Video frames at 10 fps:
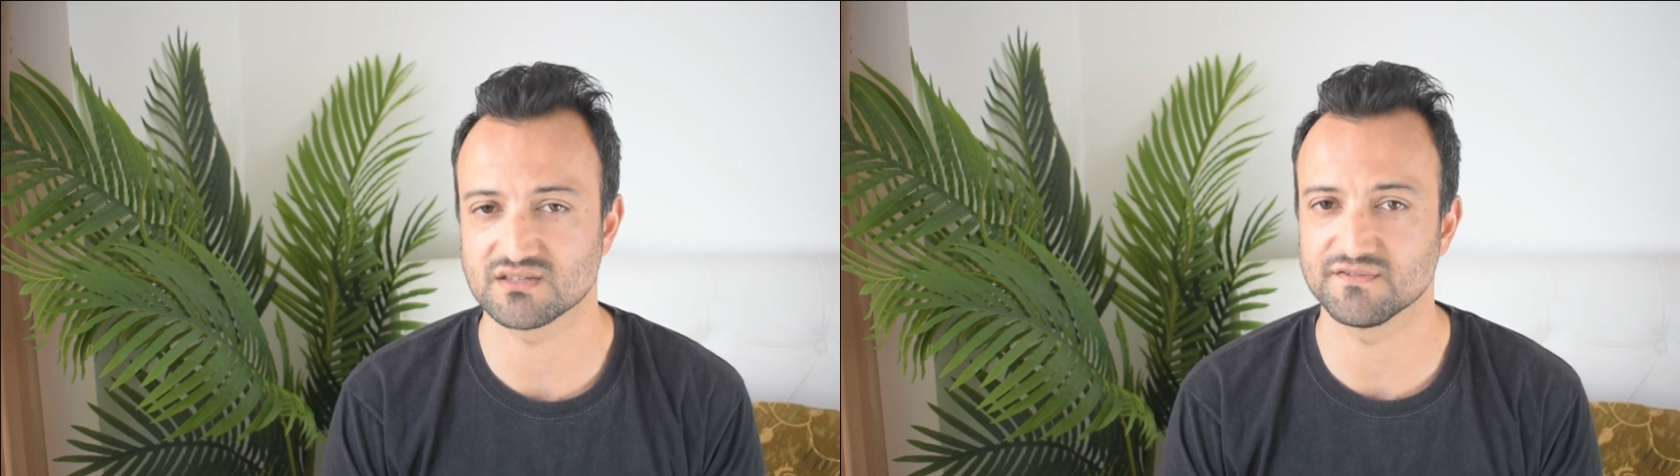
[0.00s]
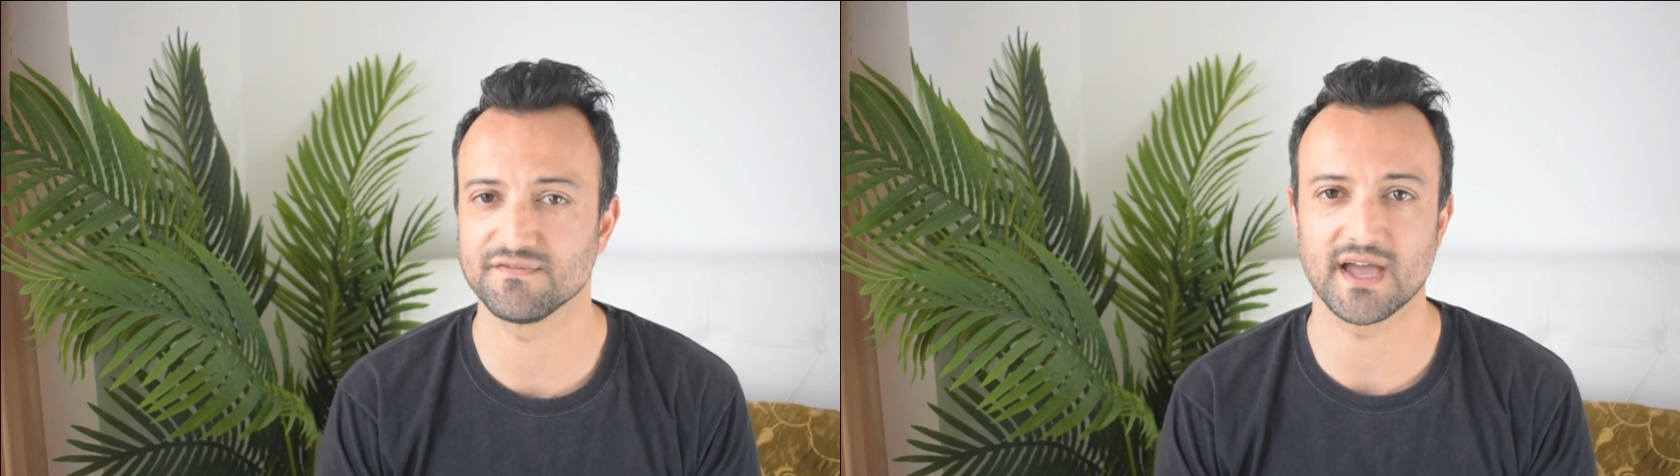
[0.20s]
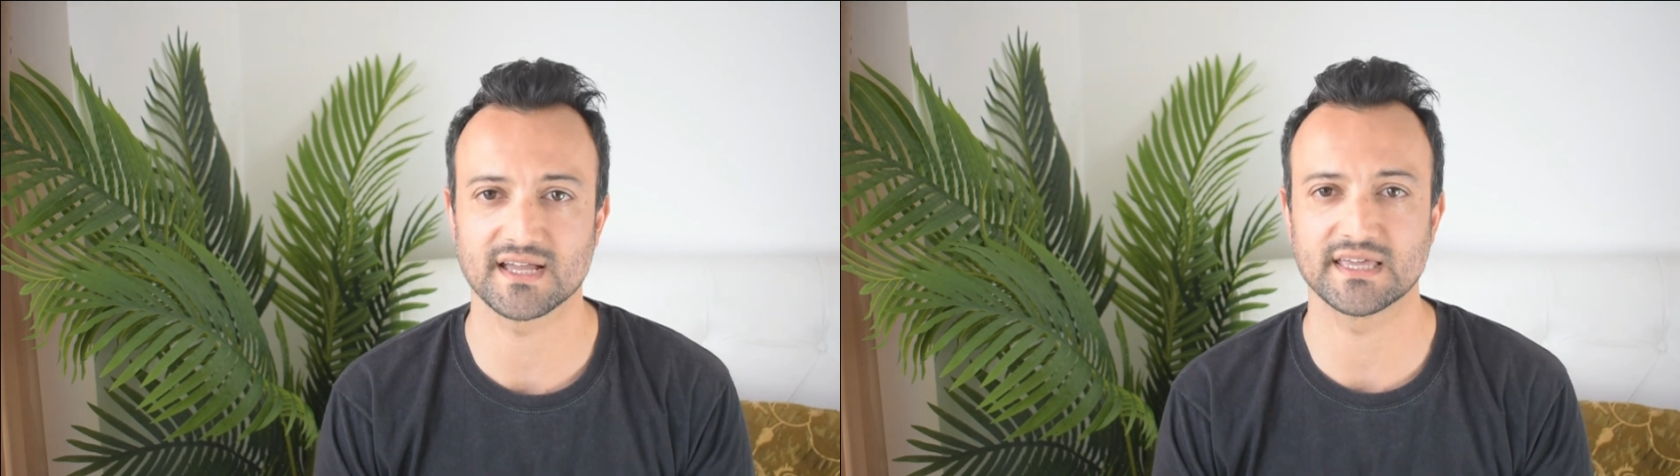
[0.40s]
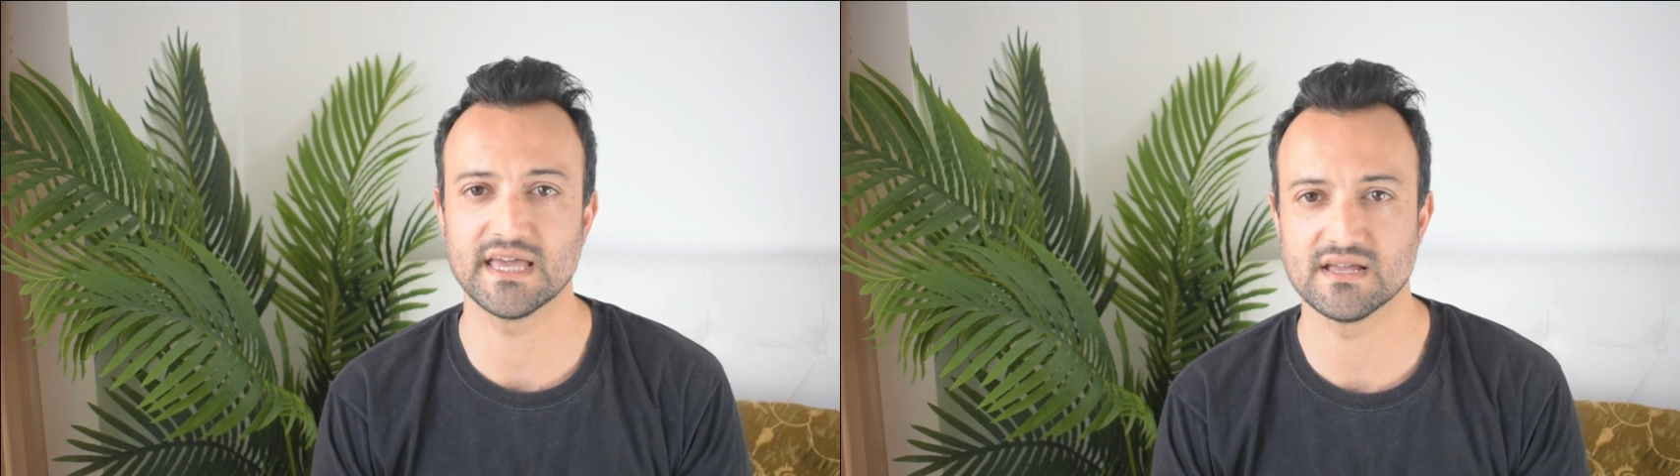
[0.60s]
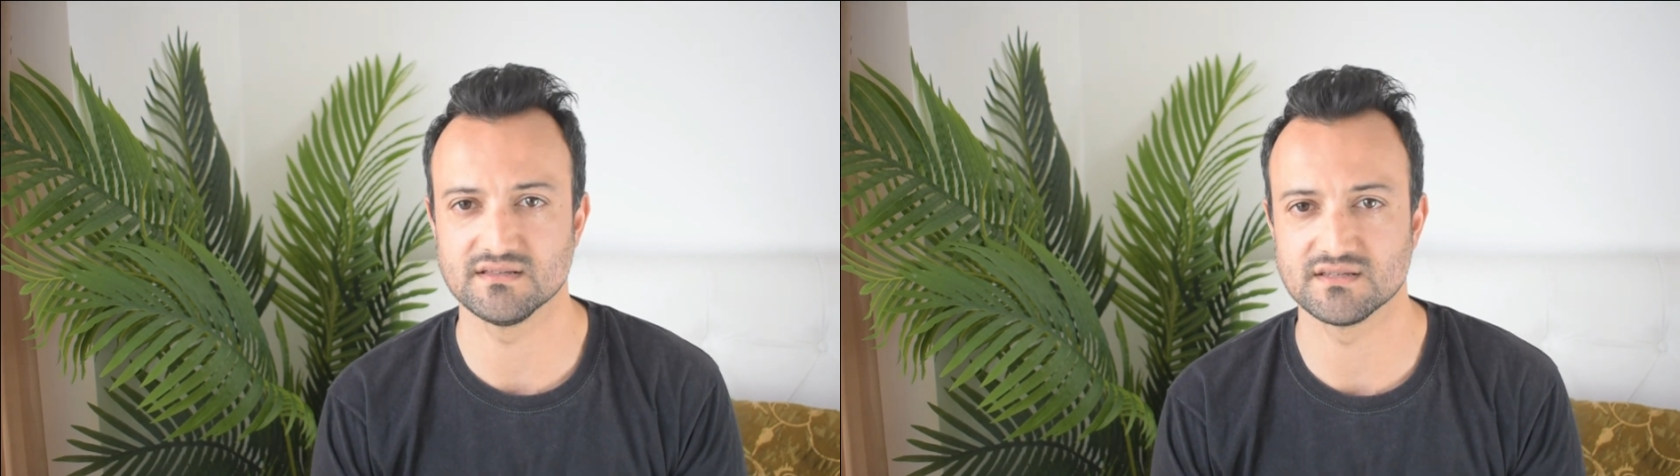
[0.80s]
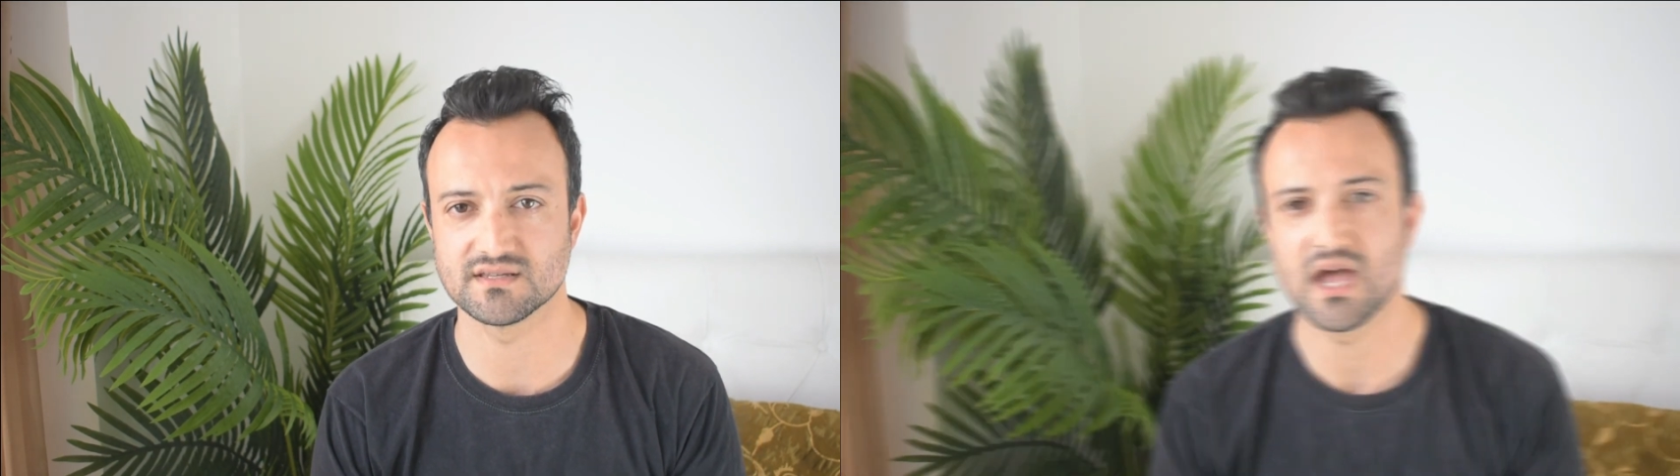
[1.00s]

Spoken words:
that affect kids.